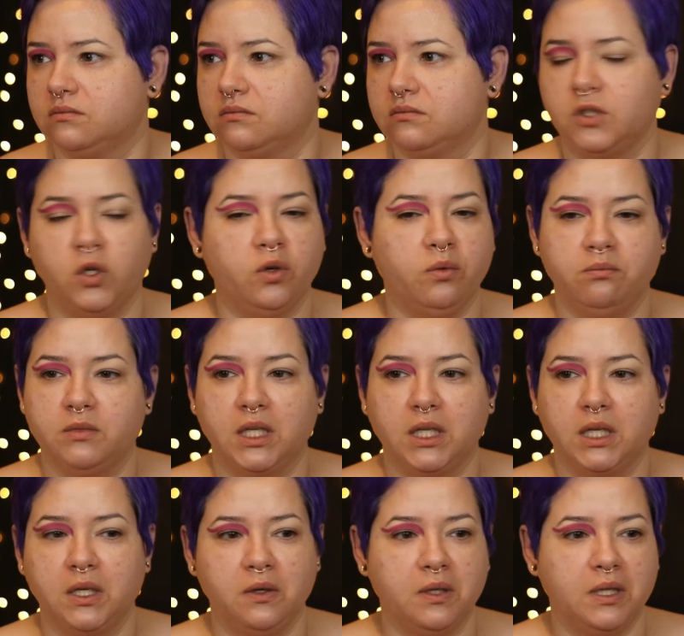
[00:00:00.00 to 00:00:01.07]
nope, not gonna
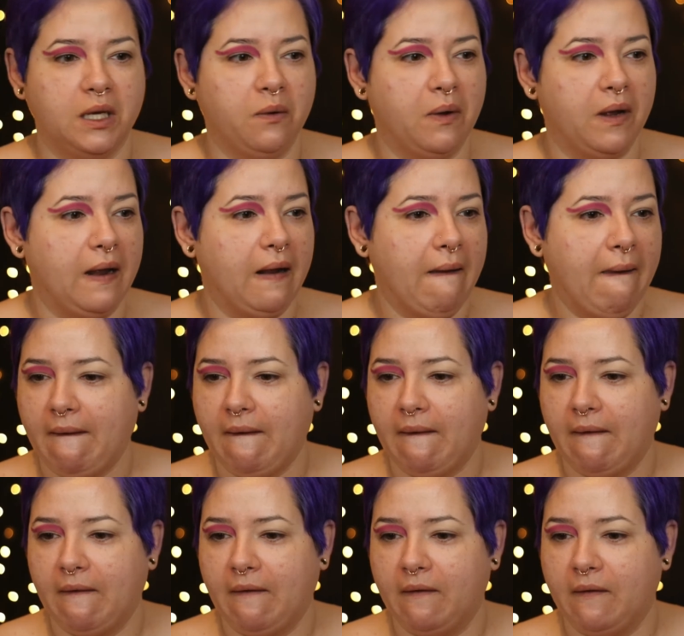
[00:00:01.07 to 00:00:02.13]
do it that way.
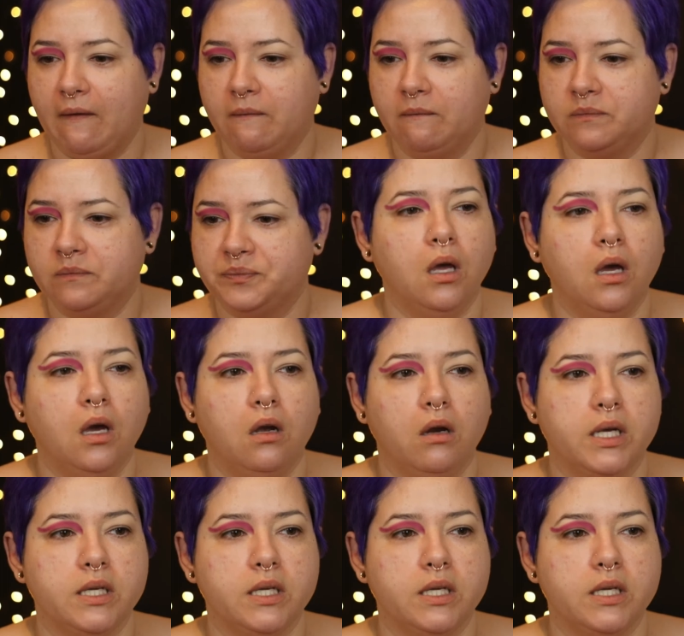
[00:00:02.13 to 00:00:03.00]
All right,